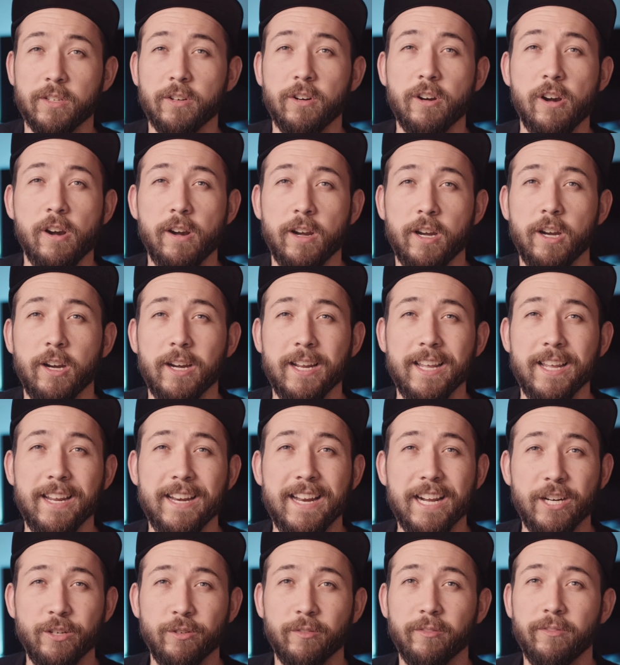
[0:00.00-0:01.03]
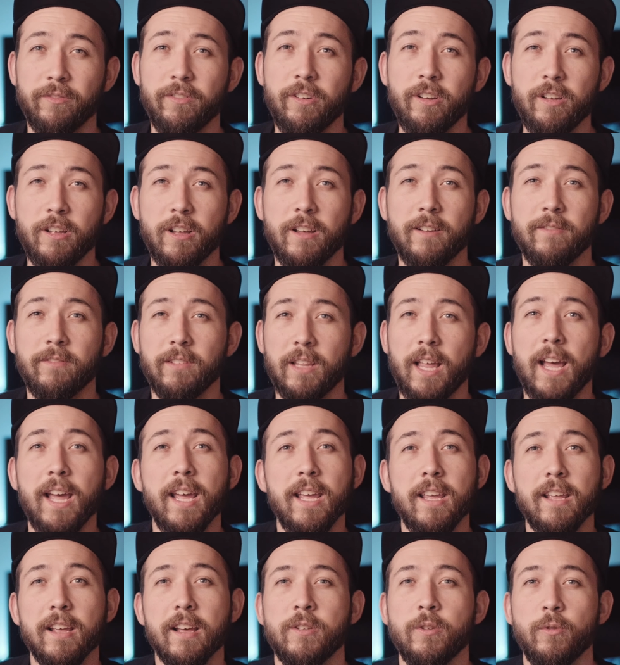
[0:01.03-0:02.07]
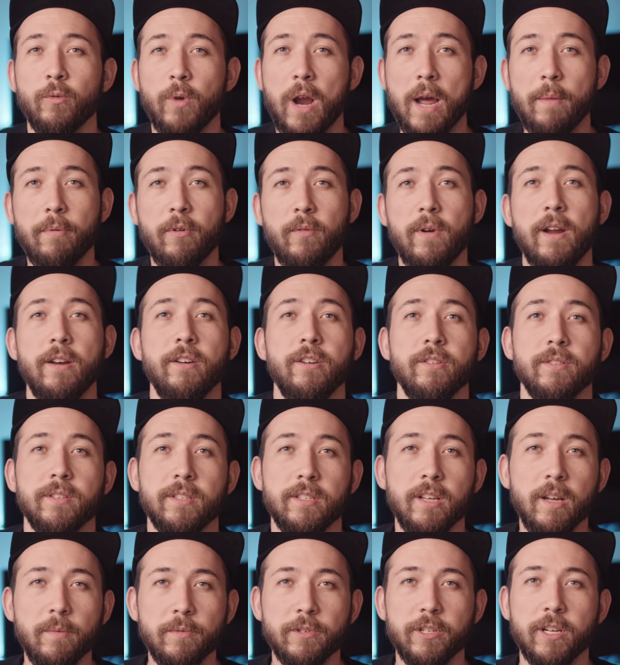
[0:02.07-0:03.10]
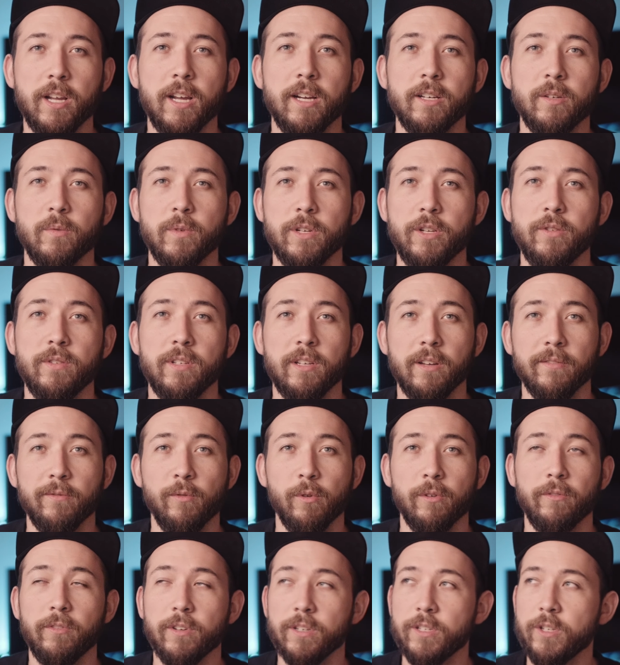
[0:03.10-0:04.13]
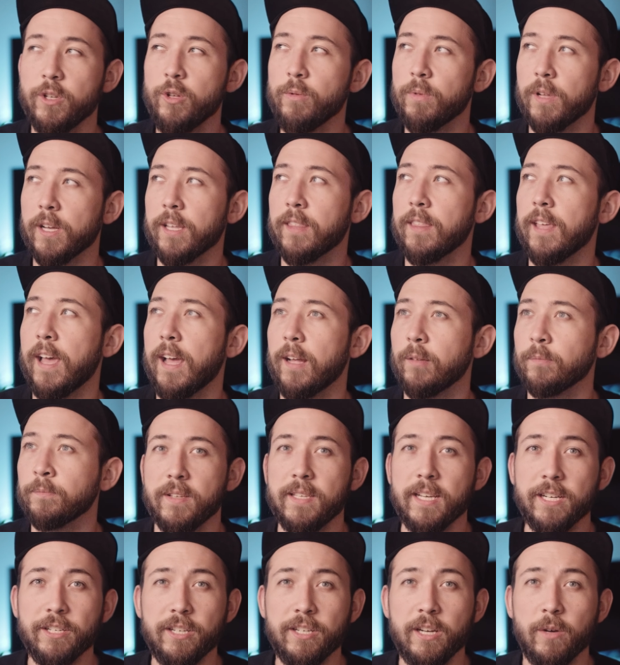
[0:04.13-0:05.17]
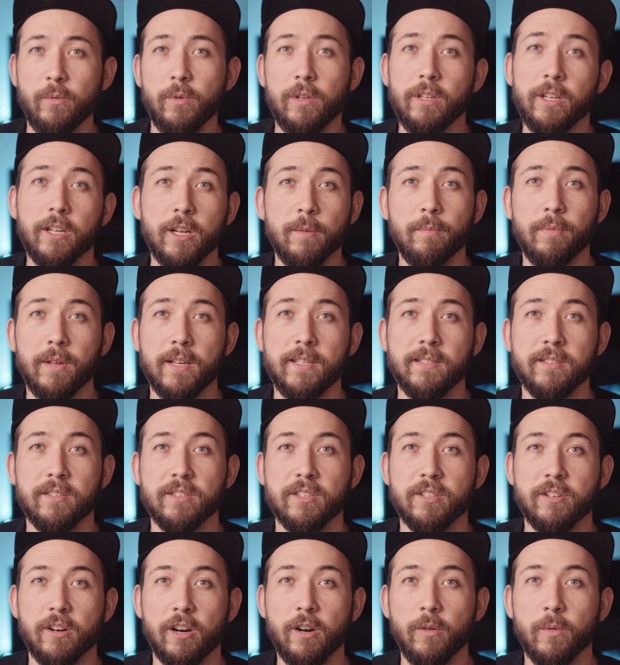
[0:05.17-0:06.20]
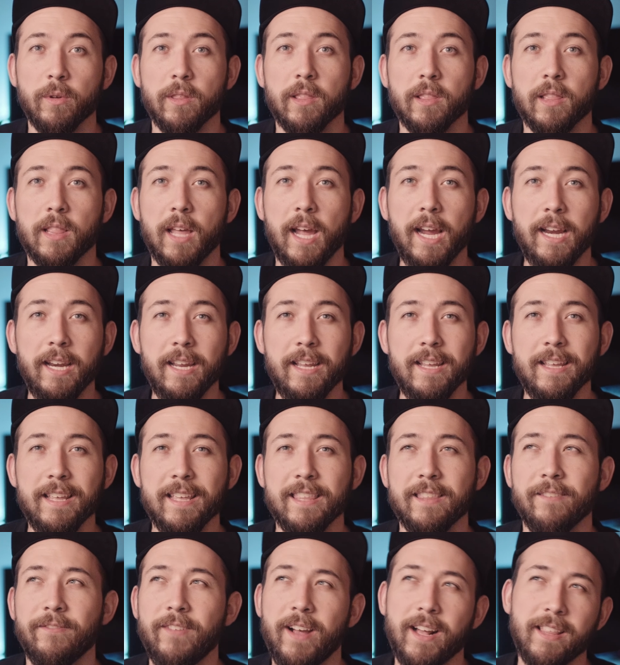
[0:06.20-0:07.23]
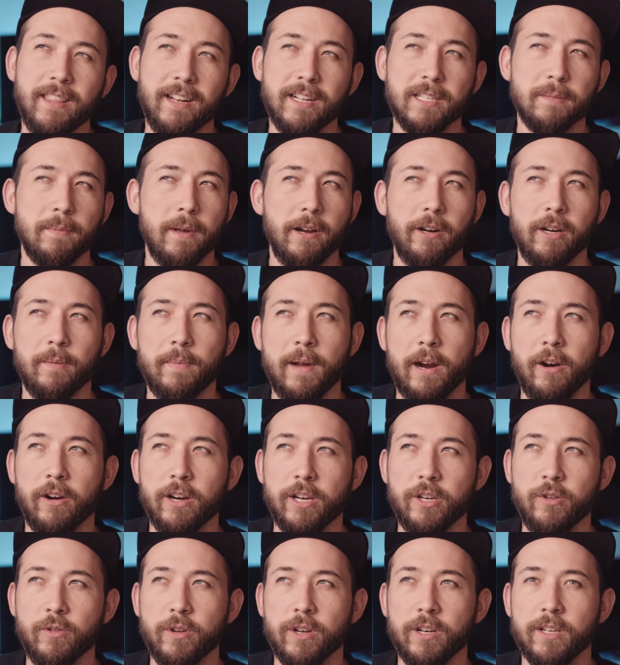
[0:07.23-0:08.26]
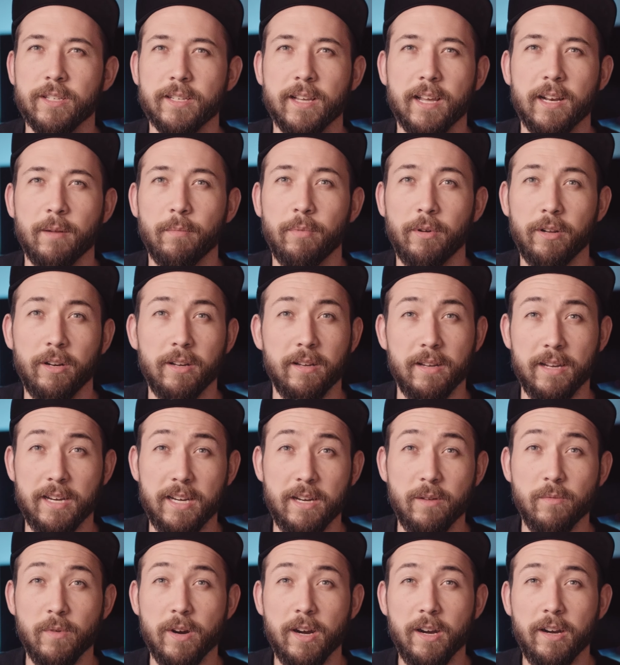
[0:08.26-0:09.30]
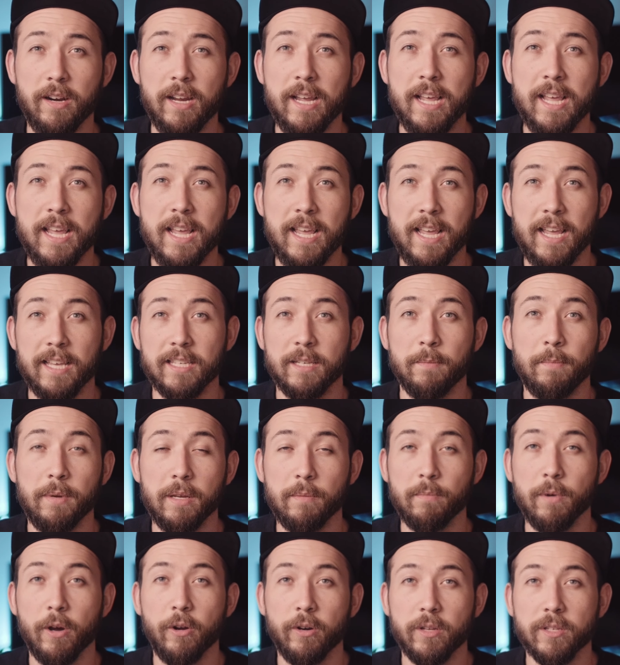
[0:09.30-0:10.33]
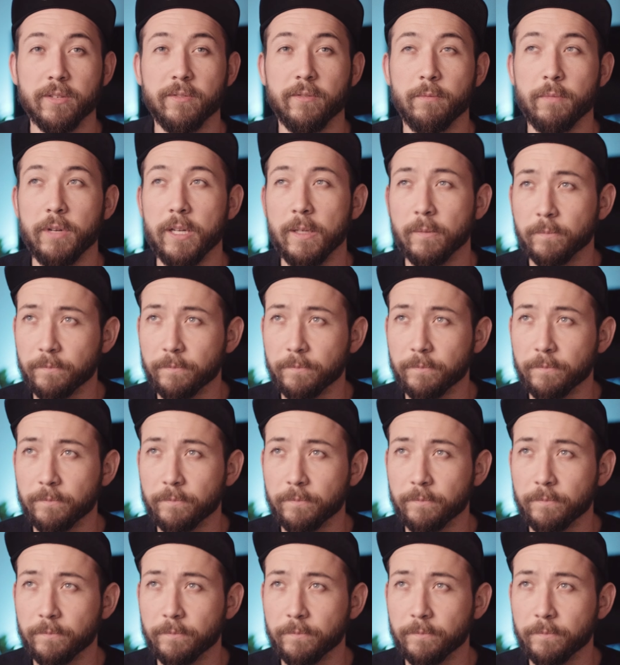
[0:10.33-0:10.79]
So you're, you're gonna get an extra foot of light to wrap around your subject when using a four foot tube like that. So it's actually a really good place to start with lighting, and the fact that it's battery powered and you can just kind of put it anywhere is a big bonus for me.